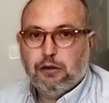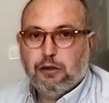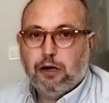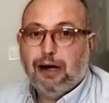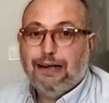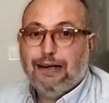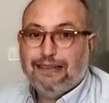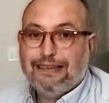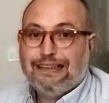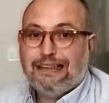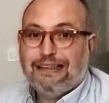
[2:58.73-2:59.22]

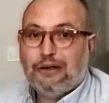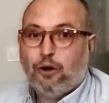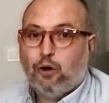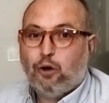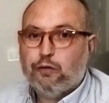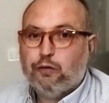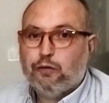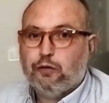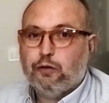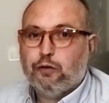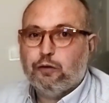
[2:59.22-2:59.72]
under
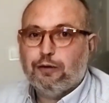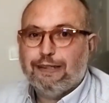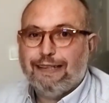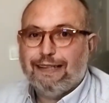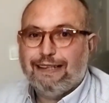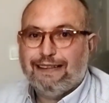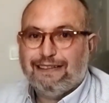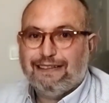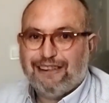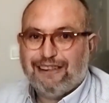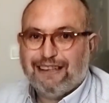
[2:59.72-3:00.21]
control
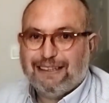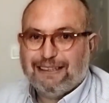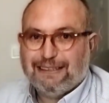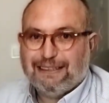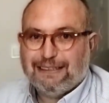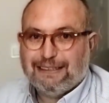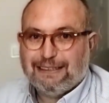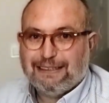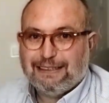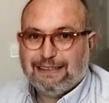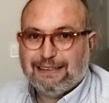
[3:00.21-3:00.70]

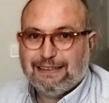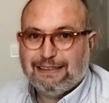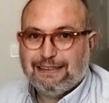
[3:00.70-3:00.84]
increases.